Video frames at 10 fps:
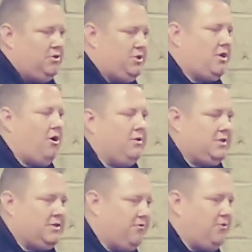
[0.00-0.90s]
So she
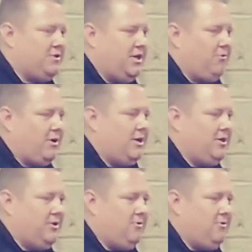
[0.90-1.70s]
calls us. The first thing we're gonna